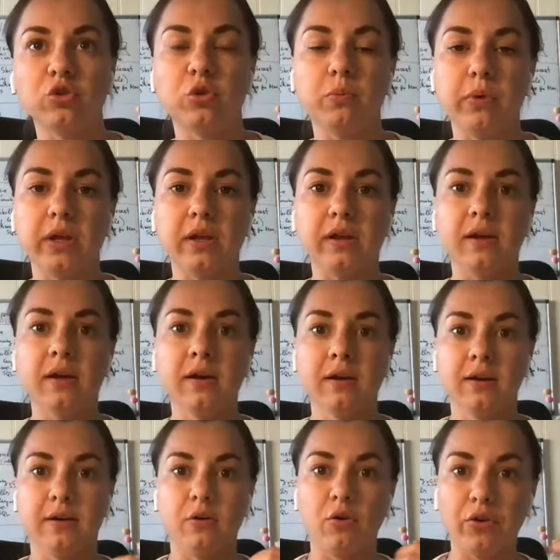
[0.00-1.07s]
to be
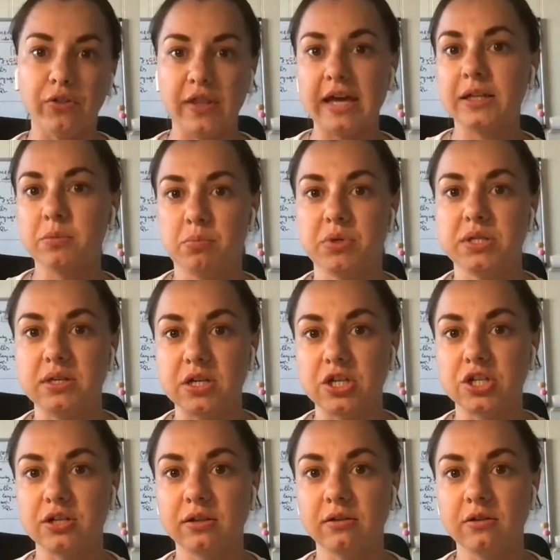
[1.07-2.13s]
on that
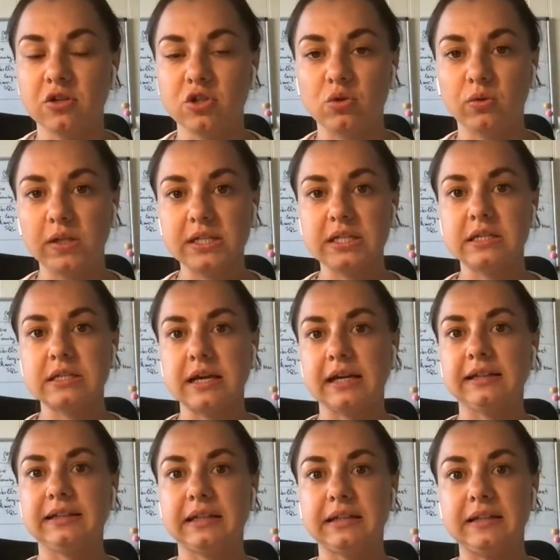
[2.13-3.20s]
position. So this is
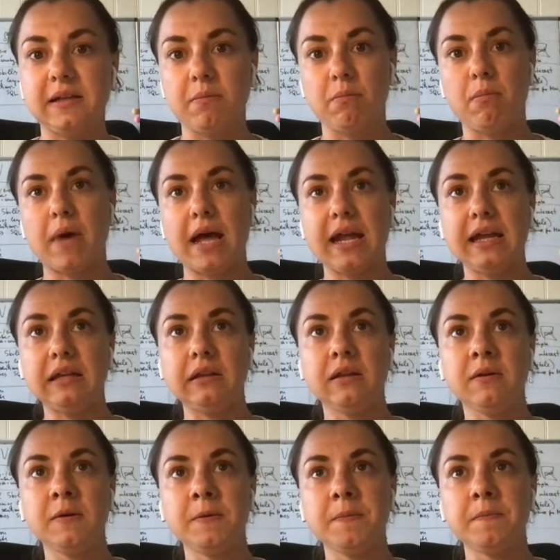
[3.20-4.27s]
kind of the main
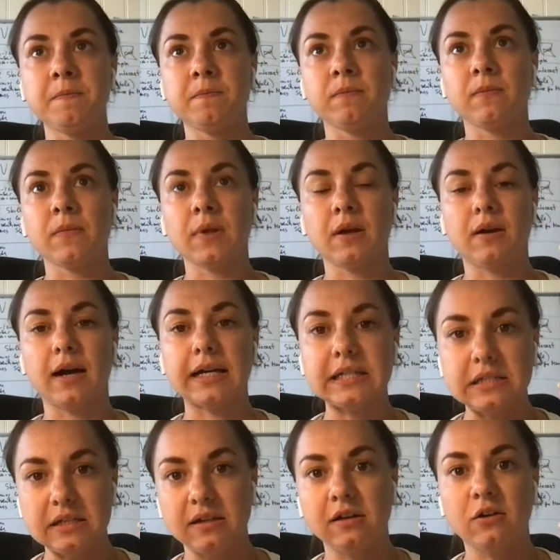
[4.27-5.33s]

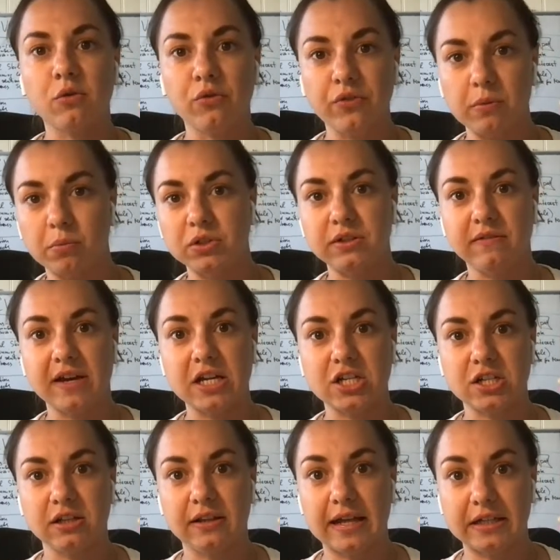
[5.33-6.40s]
idea of the
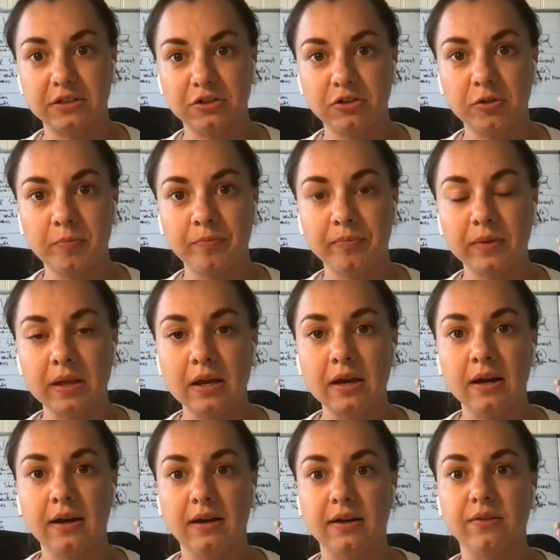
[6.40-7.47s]
motivation letter.
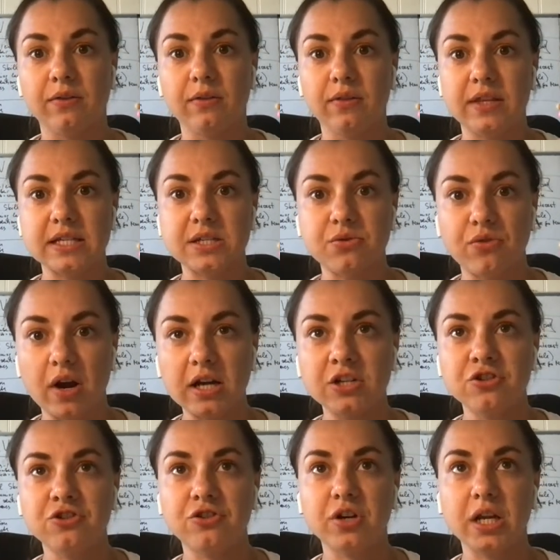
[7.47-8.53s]
The
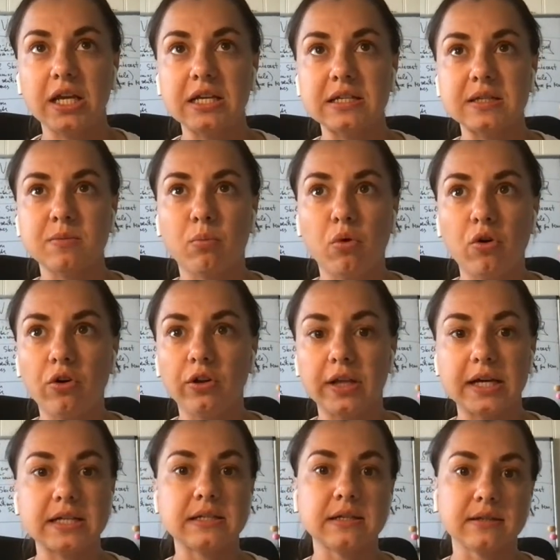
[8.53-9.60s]
structure is more or
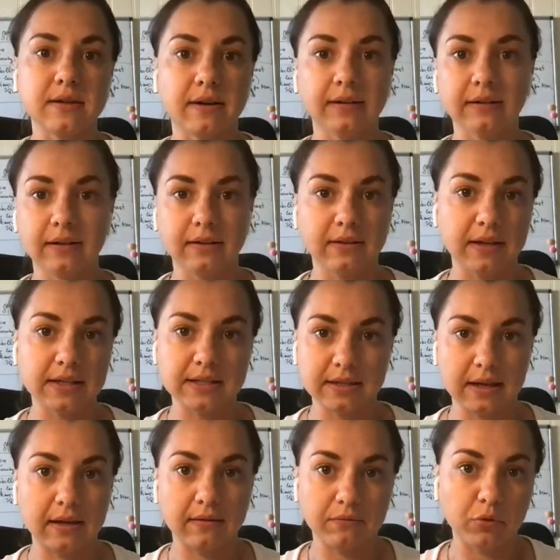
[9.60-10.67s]
less, it's kind of, that's
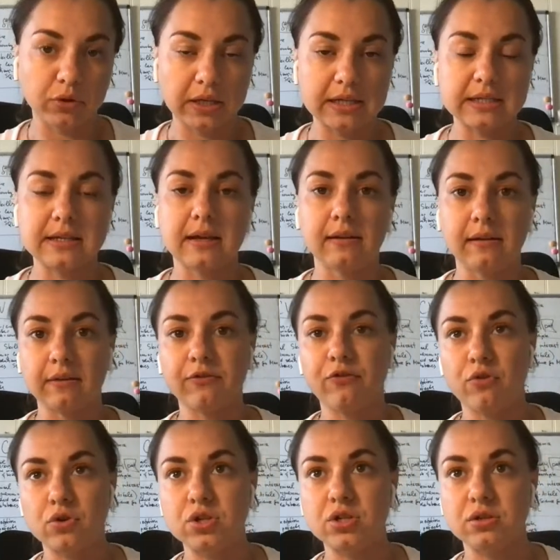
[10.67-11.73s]
what I said.
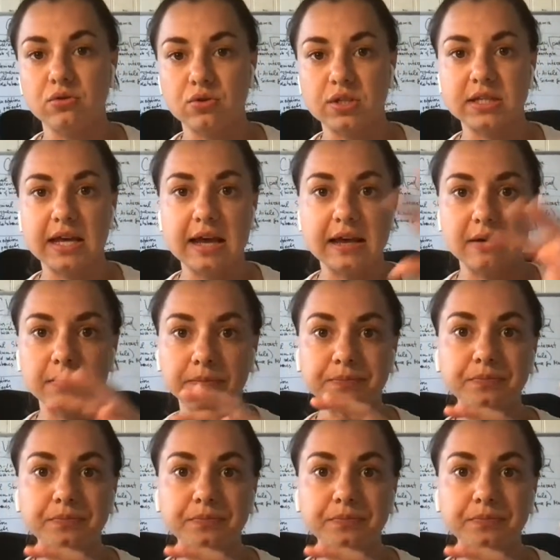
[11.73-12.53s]
First you say,